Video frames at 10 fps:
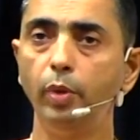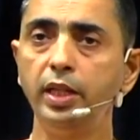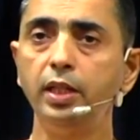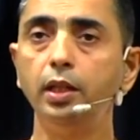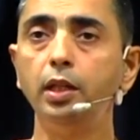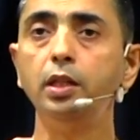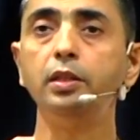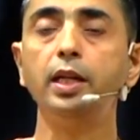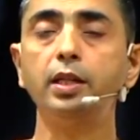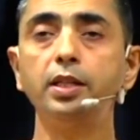when he
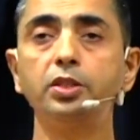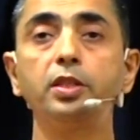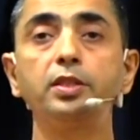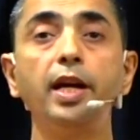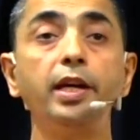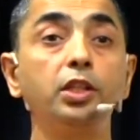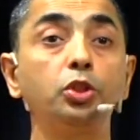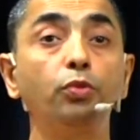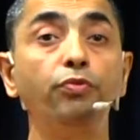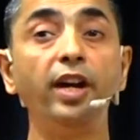heard that his desire
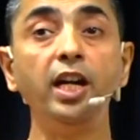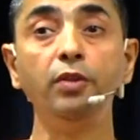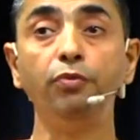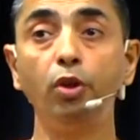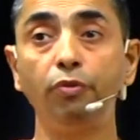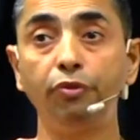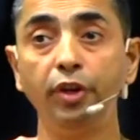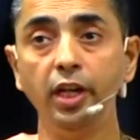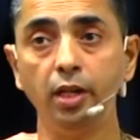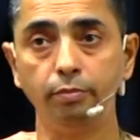is to fight for
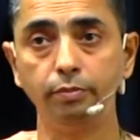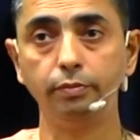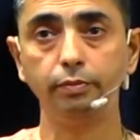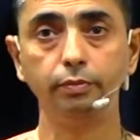freedom,